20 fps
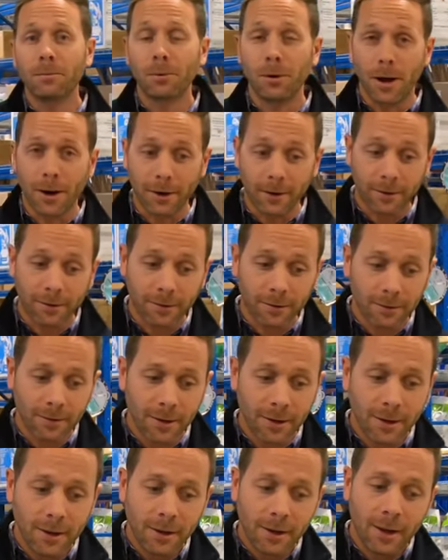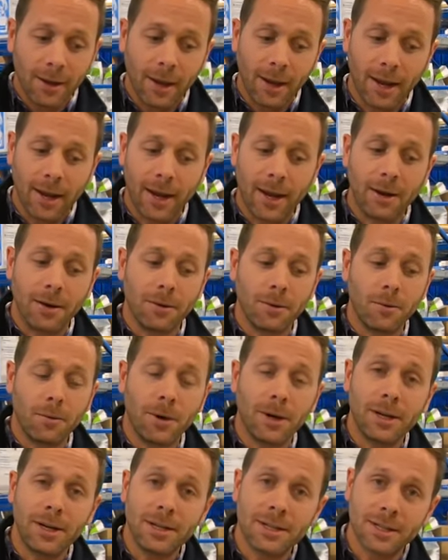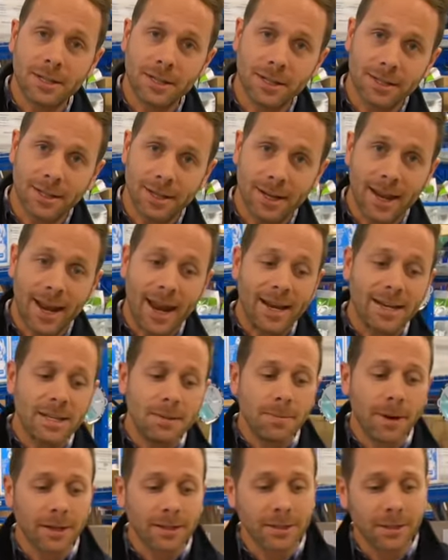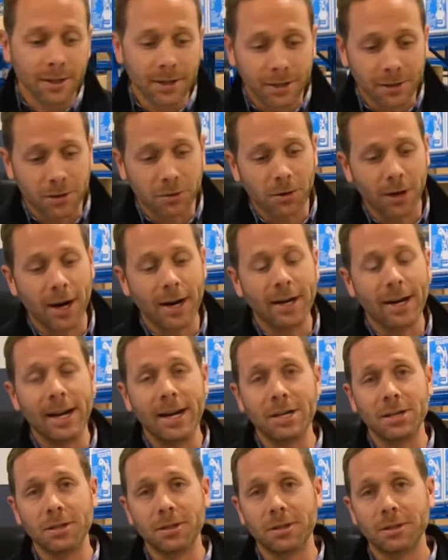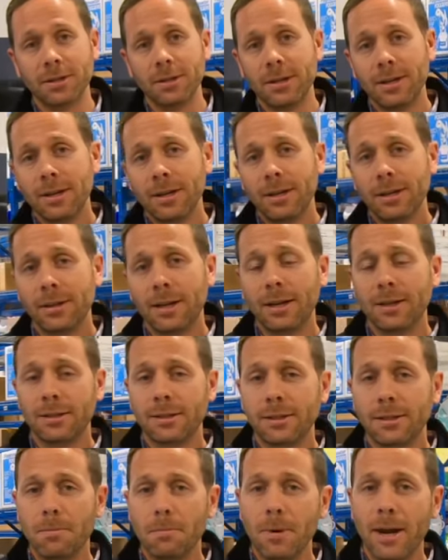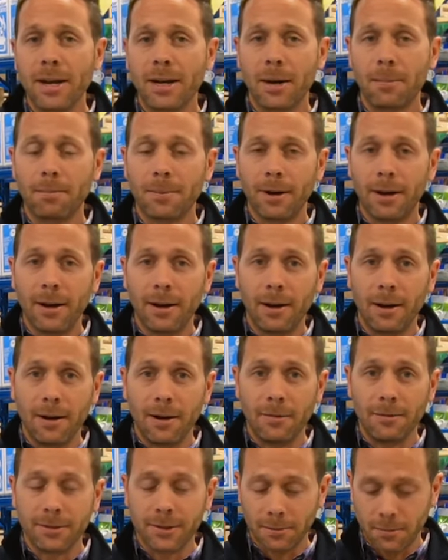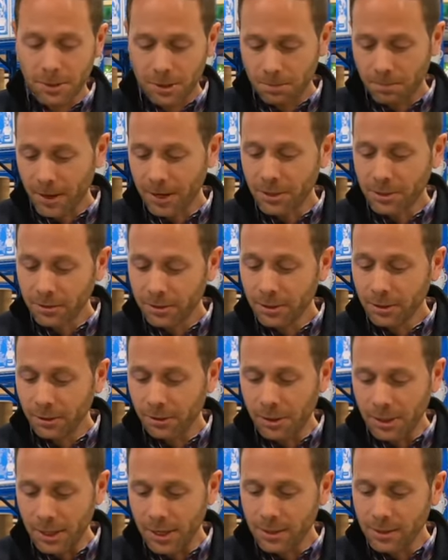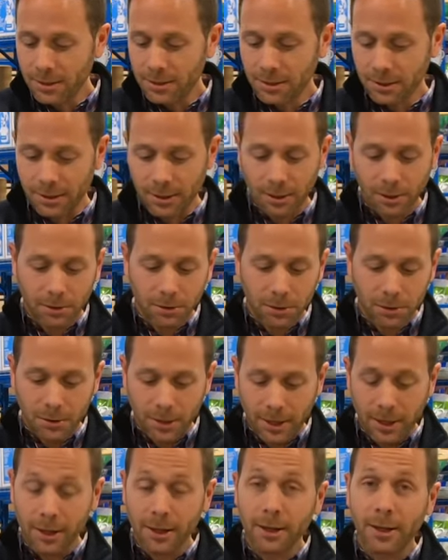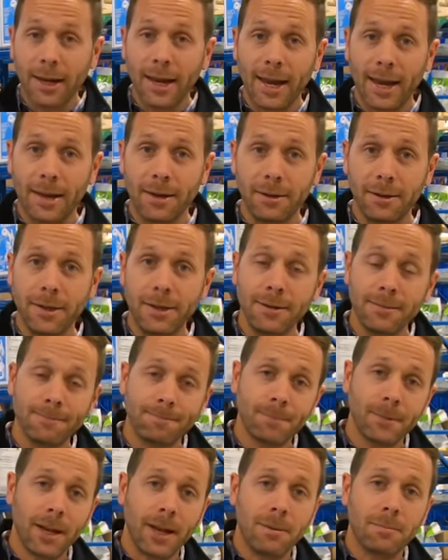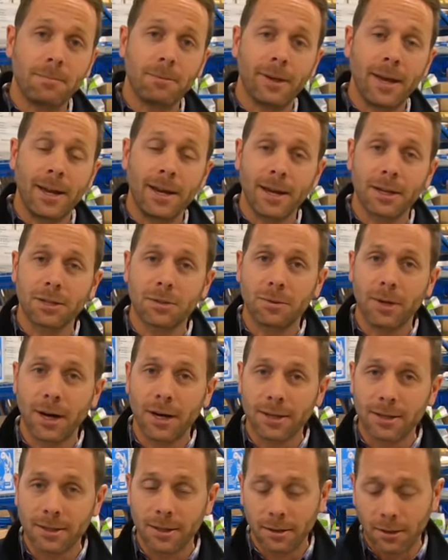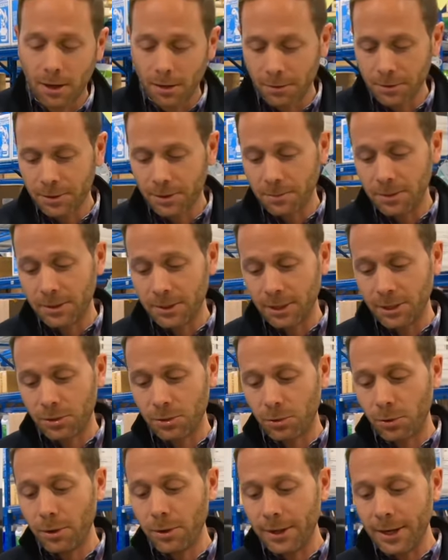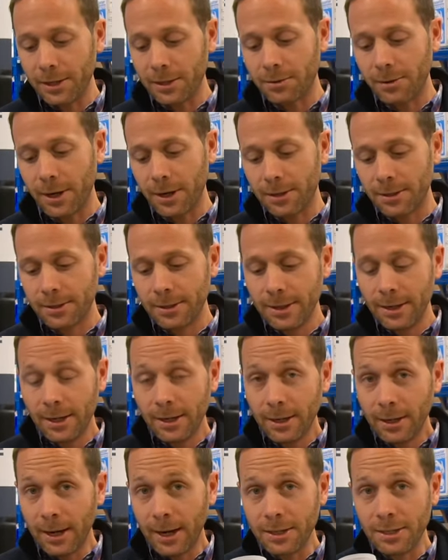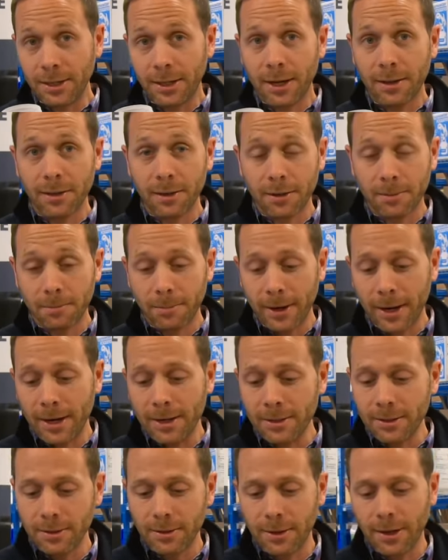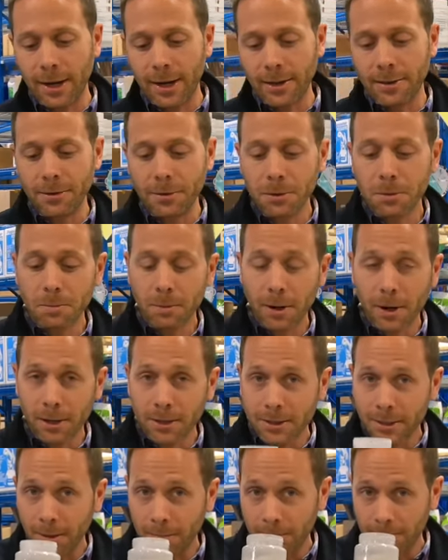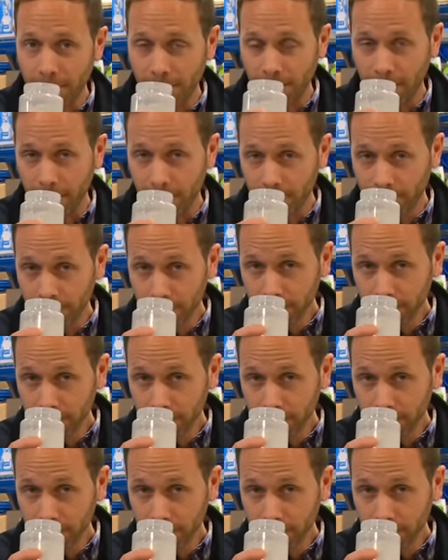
products, and what it is is it's an antibacterial drying agent that's made up of some special ingredients, including kaolin and plant extracts, along with some essential oil extracts. And together combined, uh, those products help to give